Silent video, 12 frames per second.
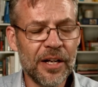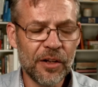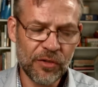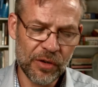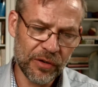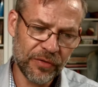
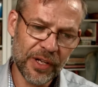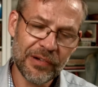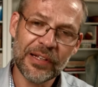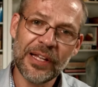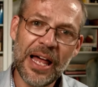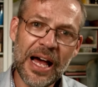So if they're
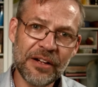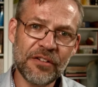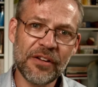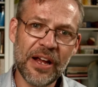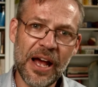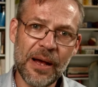a
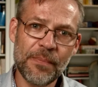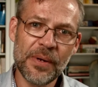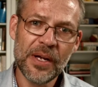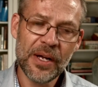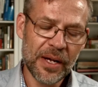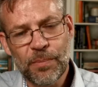large cap
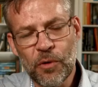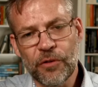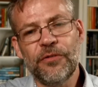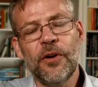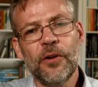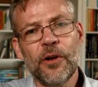
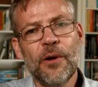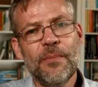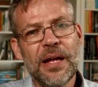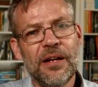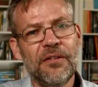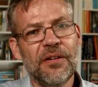portfolio
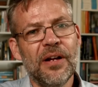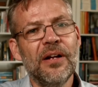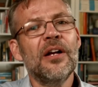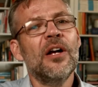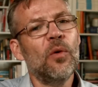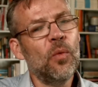manager,
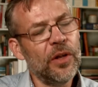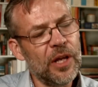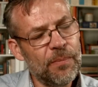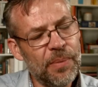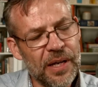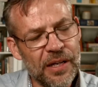well,
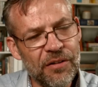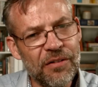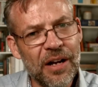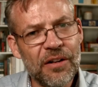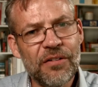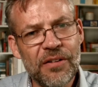they're being
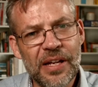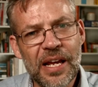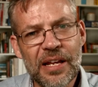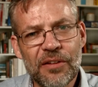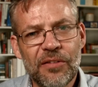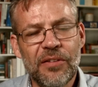judged
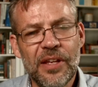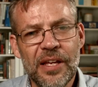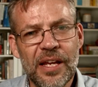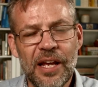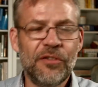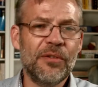against
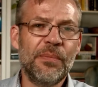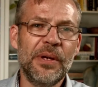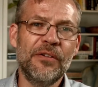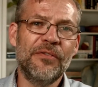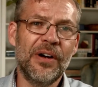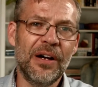the
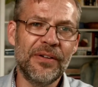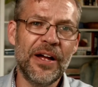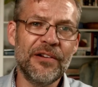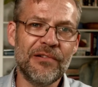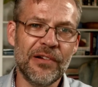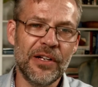S&P
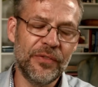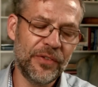500.